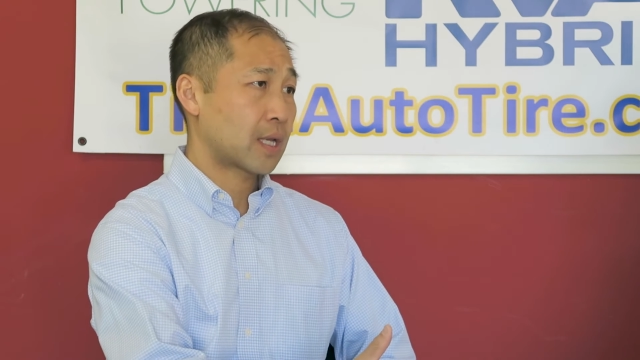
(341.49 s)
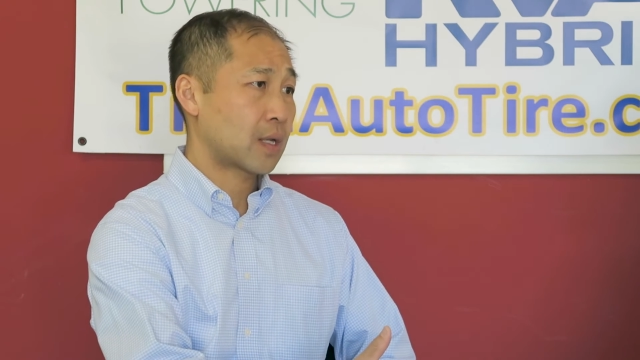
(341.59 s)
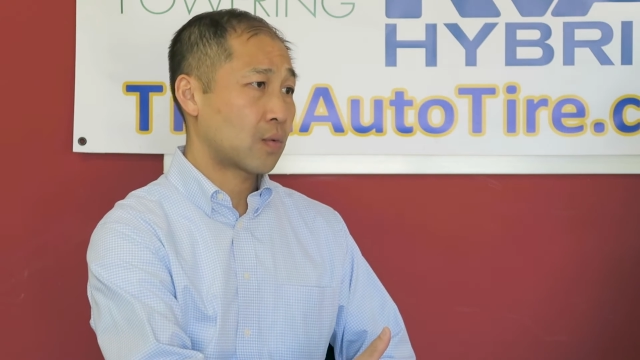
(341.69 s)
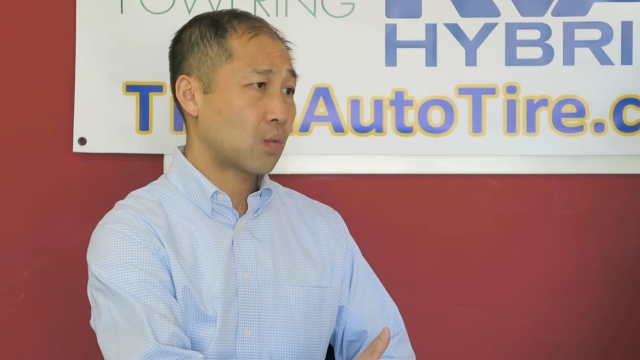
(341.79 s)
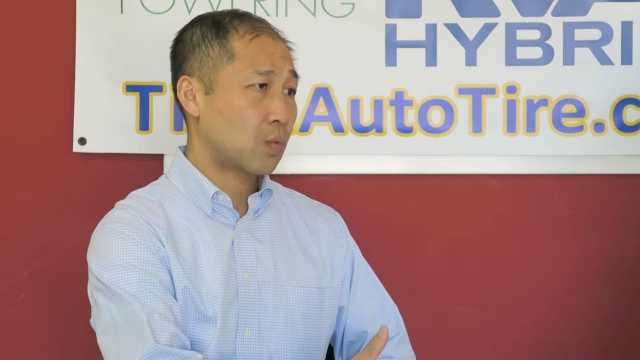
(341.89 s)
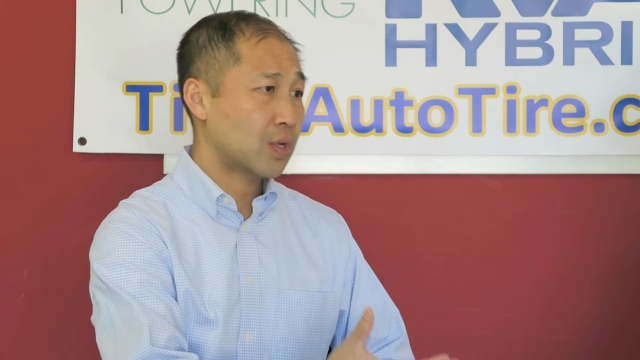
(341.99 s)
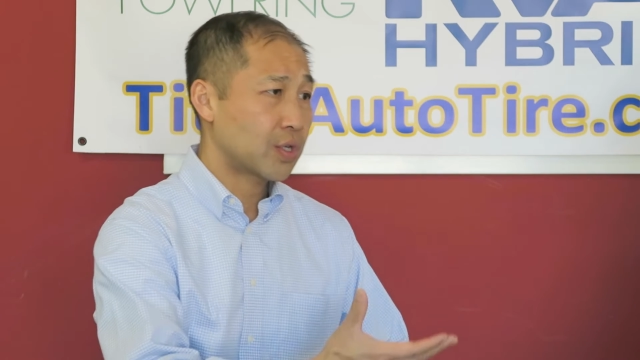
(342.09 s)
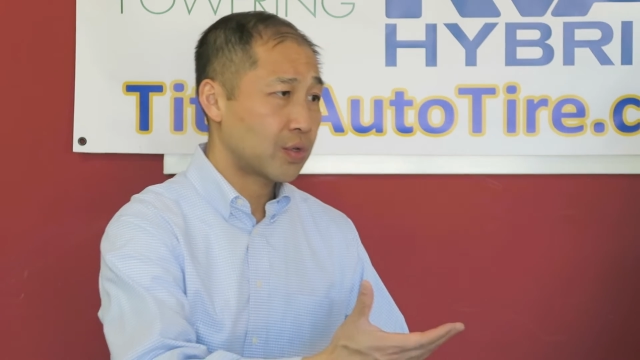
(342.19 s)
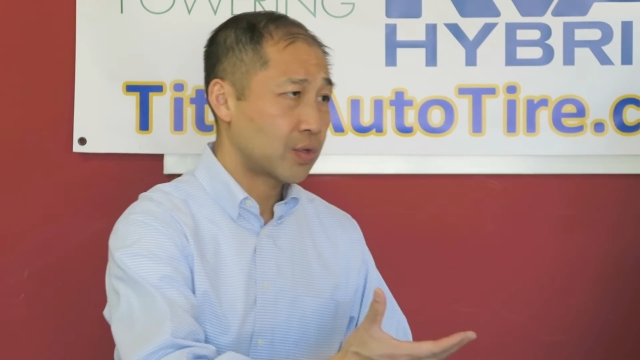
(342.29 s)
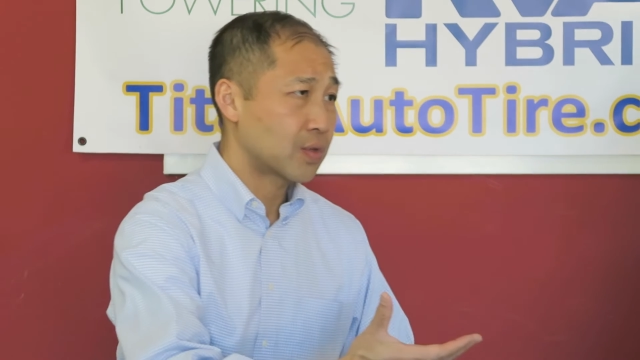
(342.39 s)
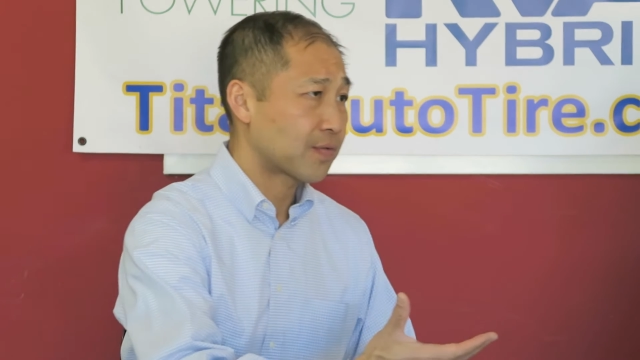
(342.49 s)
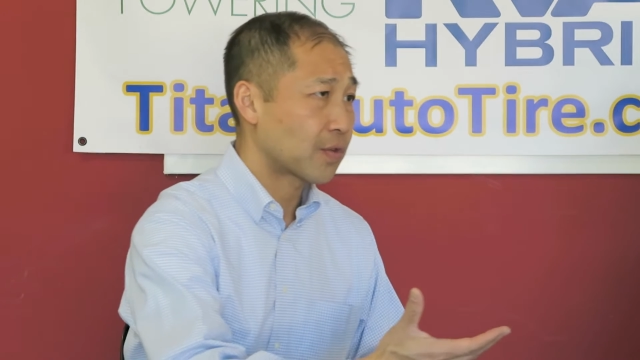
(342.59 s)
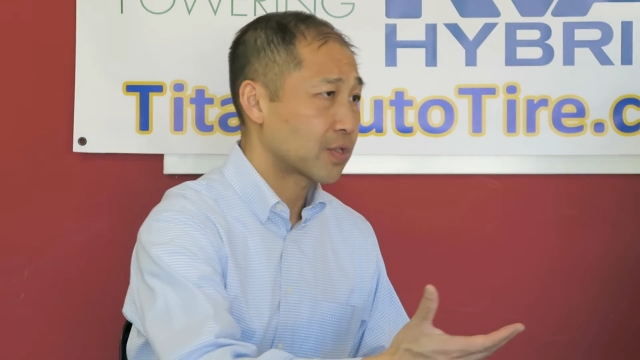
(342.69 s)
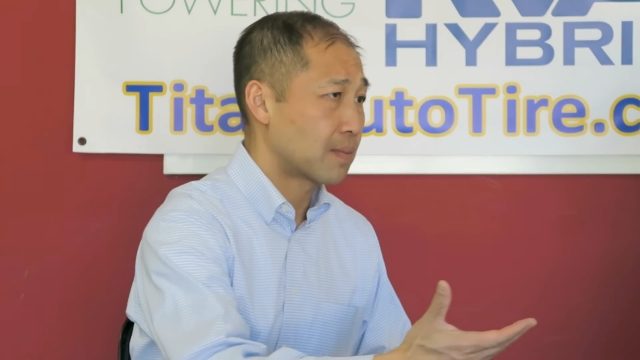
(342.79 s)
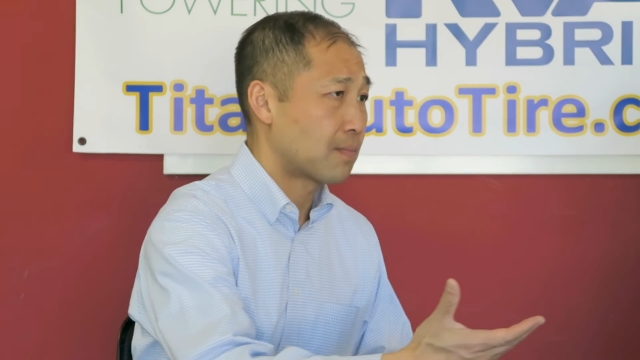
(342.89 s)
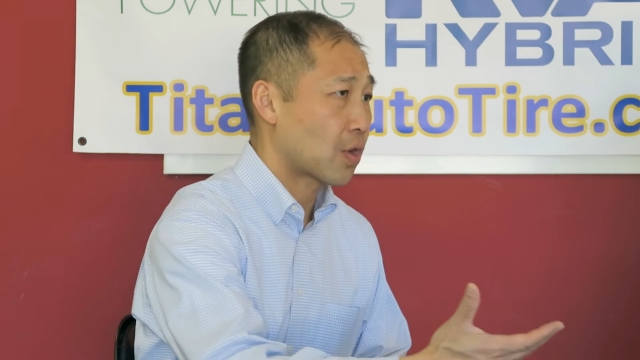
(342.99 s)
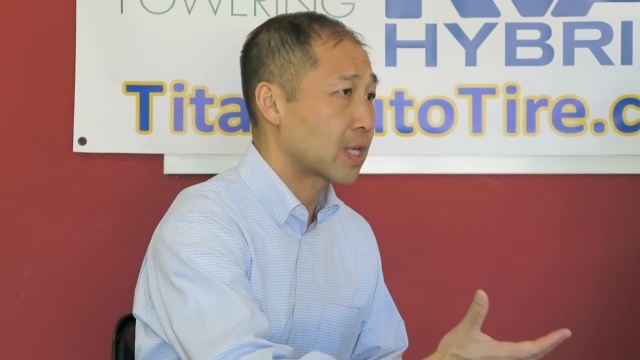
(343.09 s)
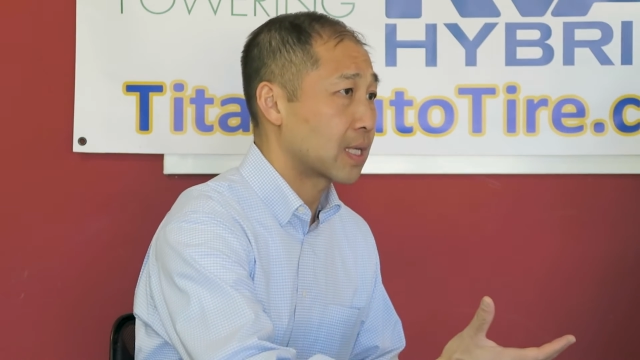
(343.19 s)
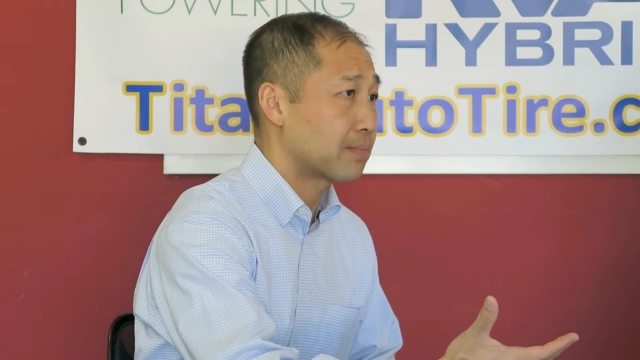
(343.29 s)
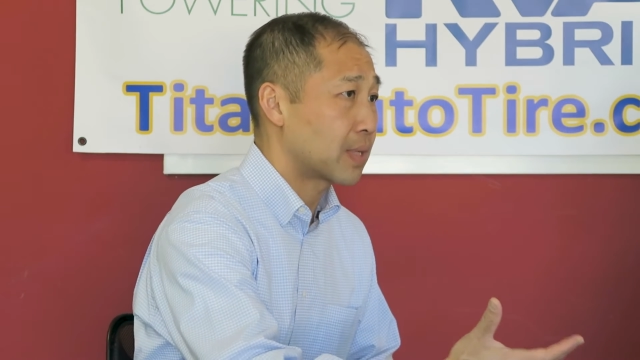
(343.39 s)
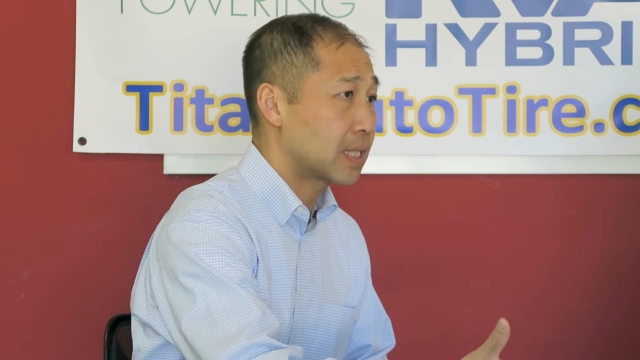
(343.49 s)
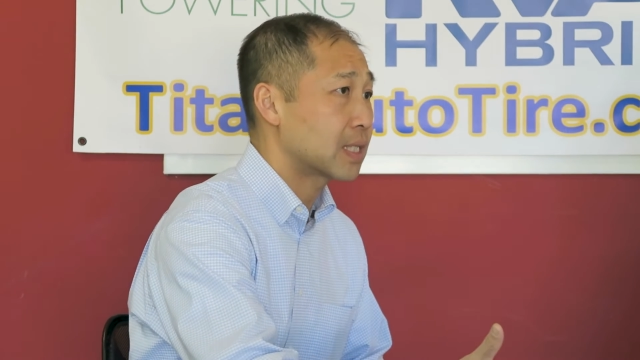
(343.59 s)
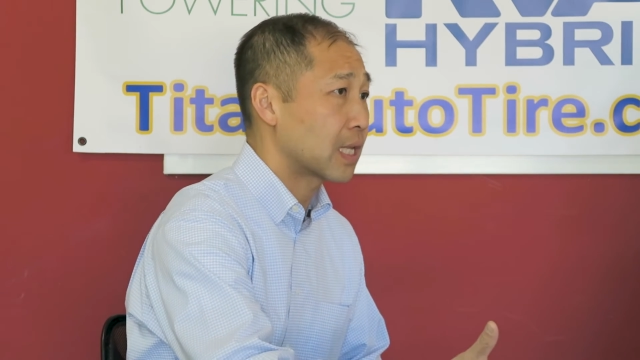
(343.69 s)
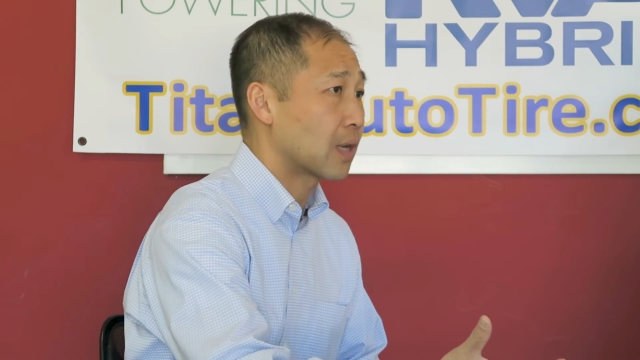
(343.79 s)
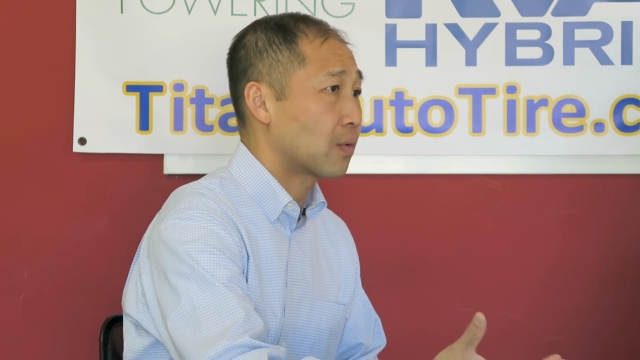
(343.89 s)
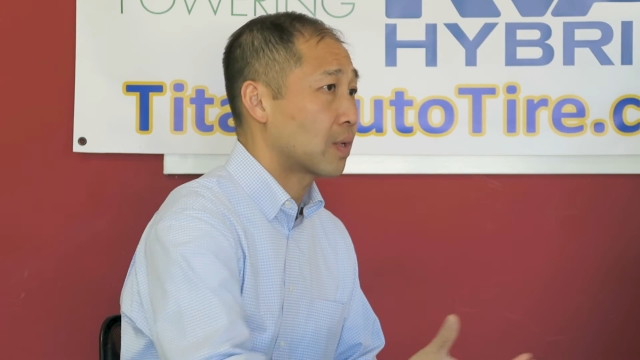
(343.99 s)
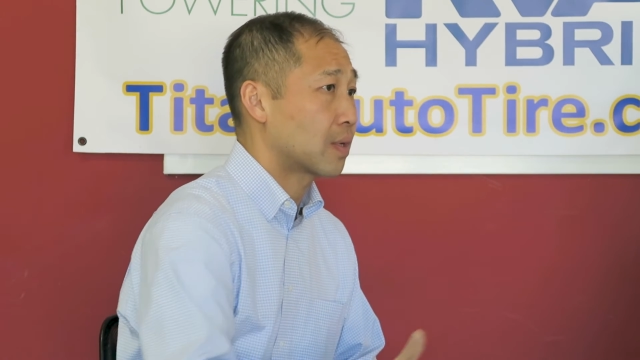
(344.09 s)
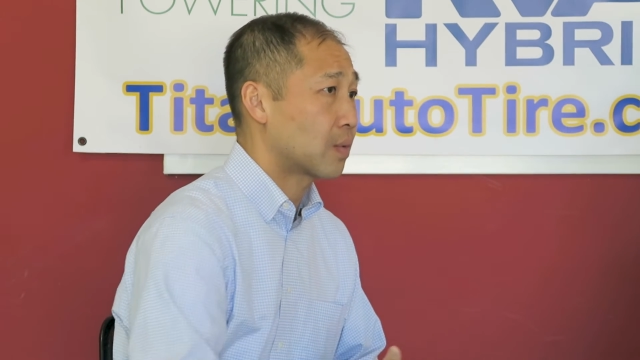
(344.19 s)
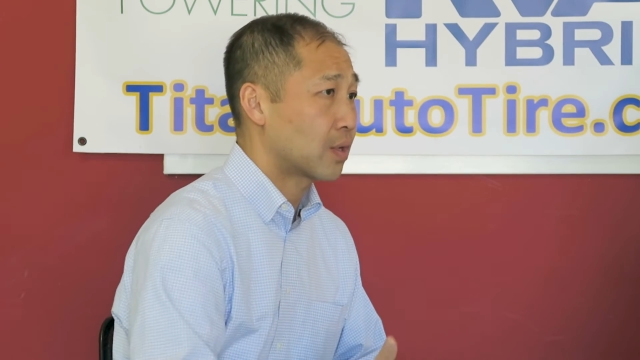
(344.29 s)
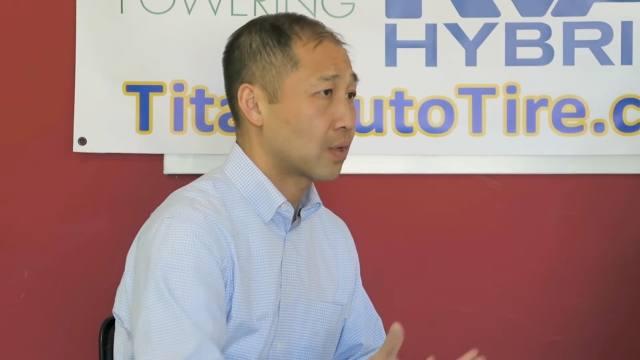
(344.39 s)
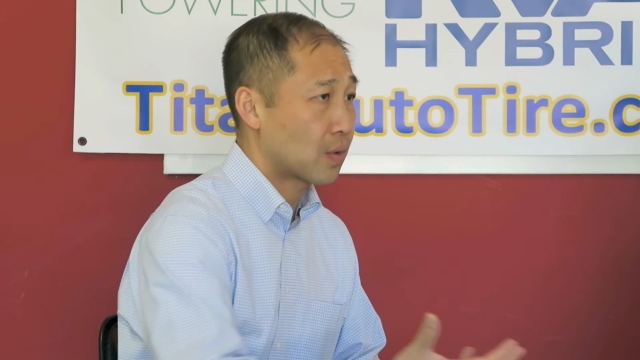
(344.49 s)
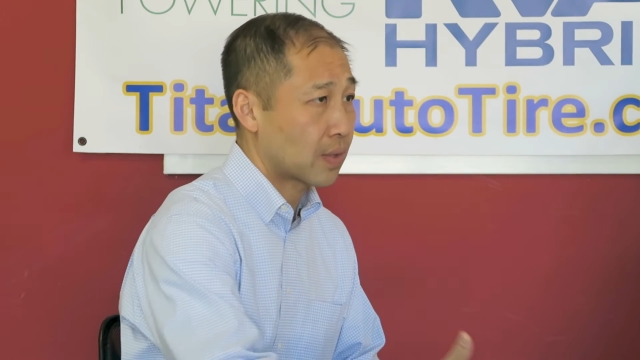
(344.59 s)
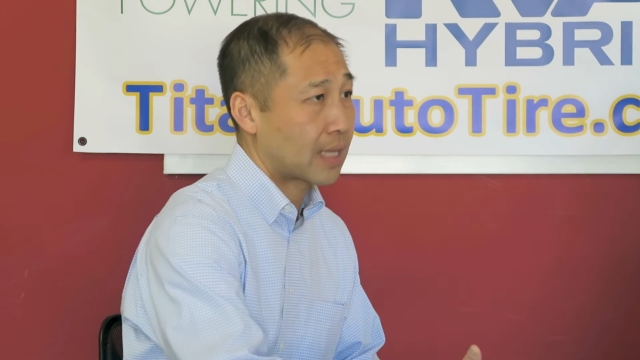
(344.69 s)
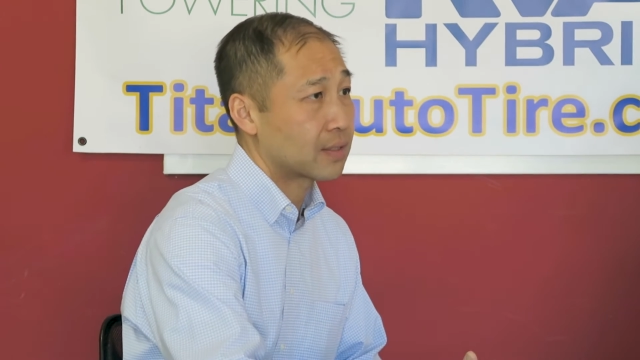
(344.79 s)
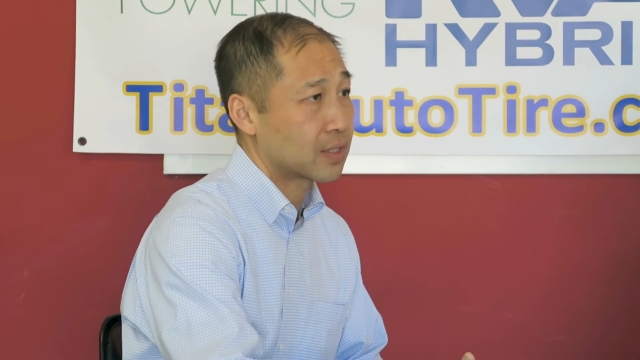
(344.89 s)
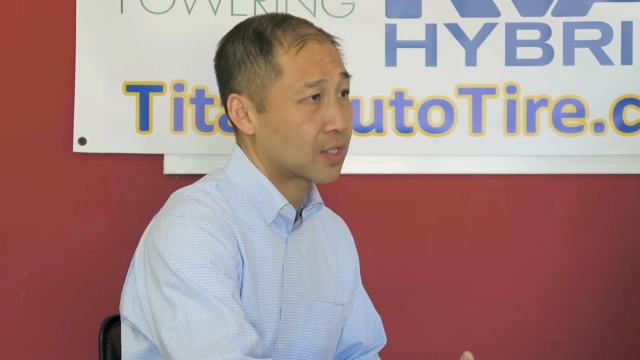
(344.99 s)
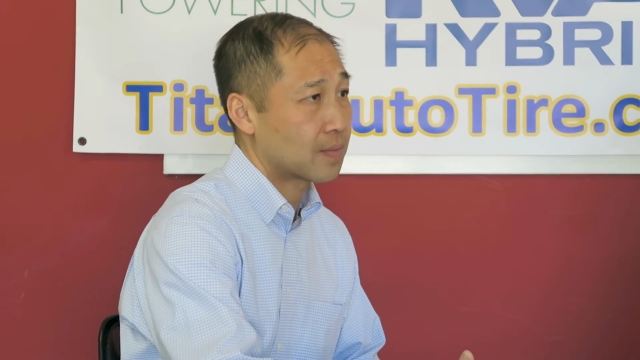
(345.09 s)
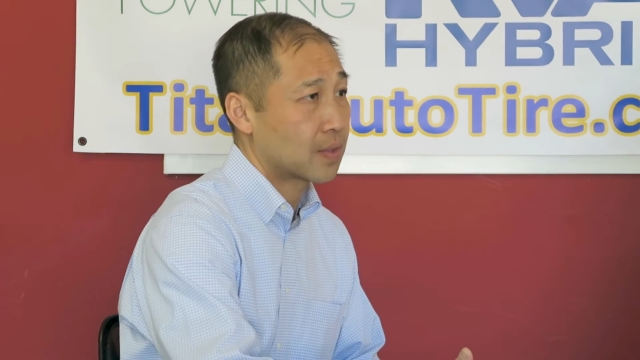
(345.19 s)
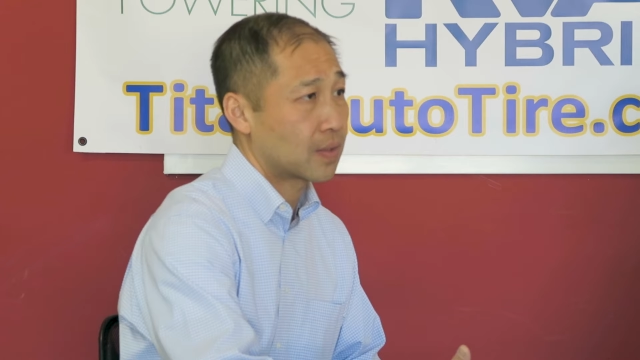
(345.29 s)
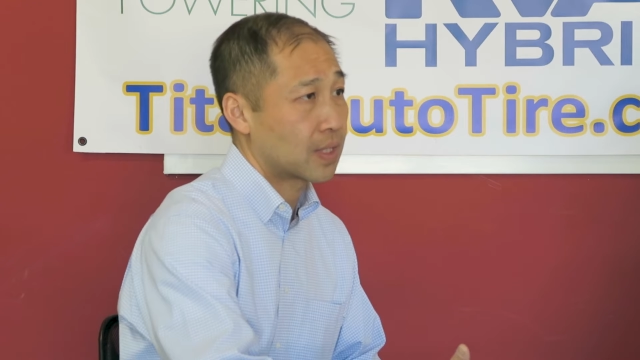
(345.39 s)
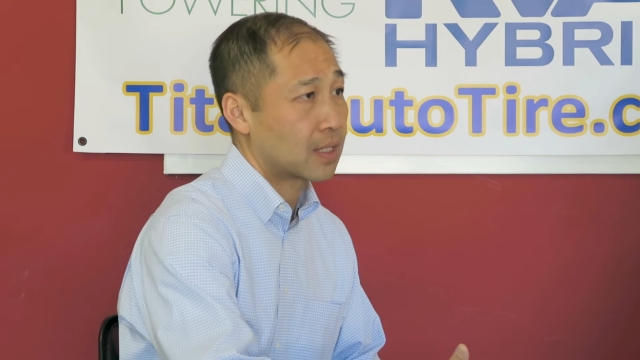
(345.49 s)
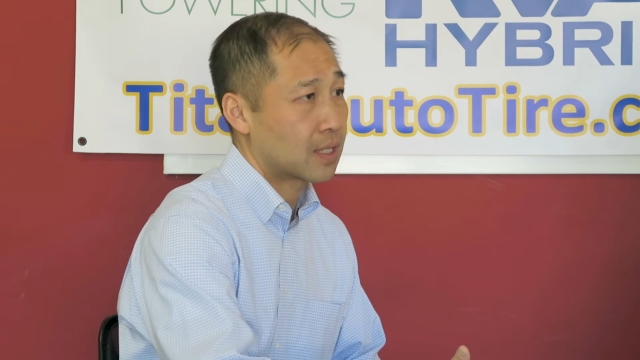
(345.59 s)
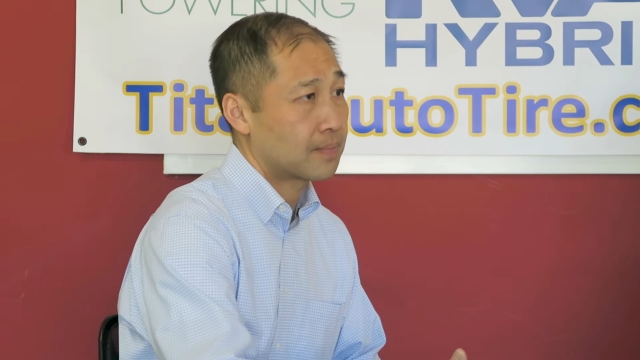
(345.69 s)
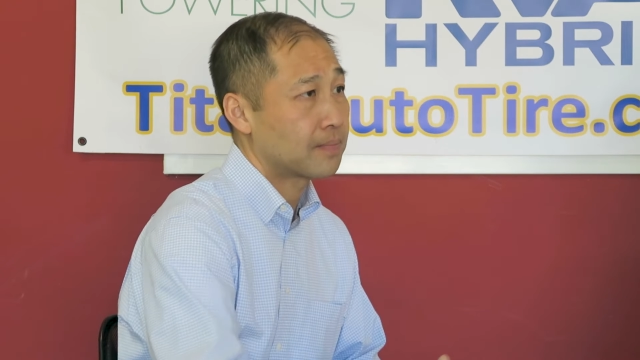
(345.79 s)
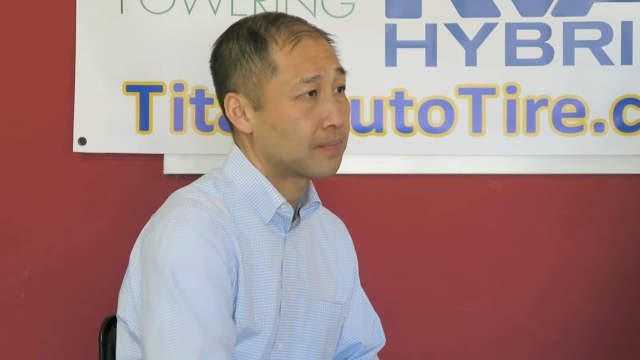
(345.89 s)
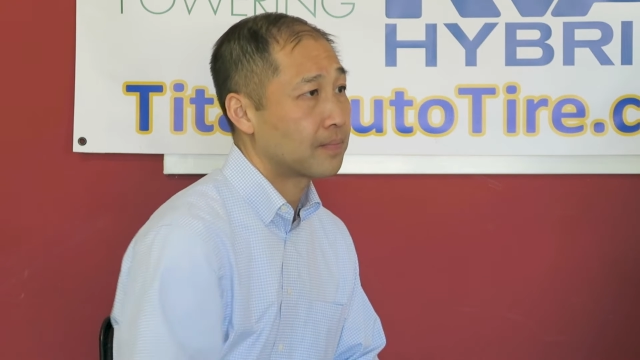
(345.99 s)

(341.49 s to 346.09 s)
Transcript: and what do you do as far as the marketing piece there when you're going out to the community, Kim?